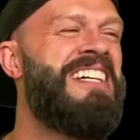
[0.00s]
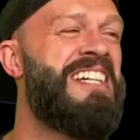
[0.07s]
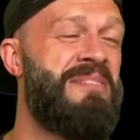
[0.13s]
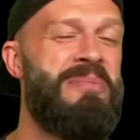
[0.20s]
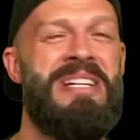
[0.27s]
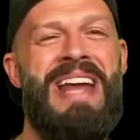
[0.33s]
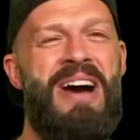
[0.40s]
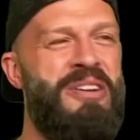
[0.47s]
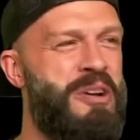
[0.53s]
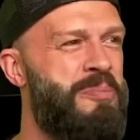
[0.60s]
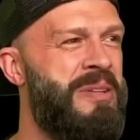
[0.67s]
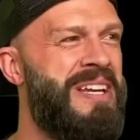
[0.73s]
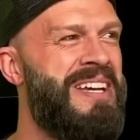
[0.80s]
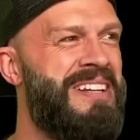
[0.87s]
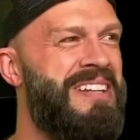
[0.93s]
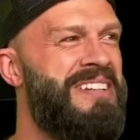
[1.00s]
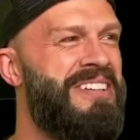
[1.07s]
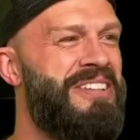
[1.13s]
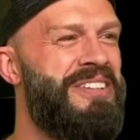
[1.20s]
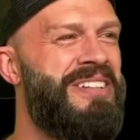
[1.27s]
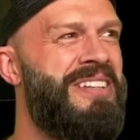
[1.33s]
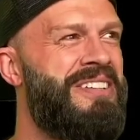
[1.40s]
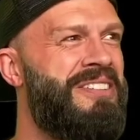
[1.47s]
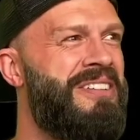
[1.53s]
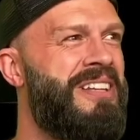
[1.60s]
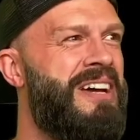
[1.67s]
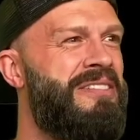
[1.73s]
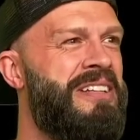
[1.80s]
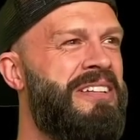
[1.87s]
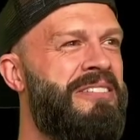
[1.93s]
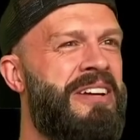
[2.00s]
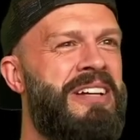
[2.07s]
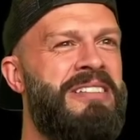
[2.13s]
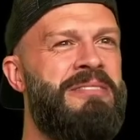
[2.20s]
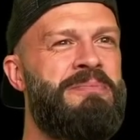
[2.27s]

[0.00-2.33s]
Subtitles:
But now you're playing and you're loving it, right?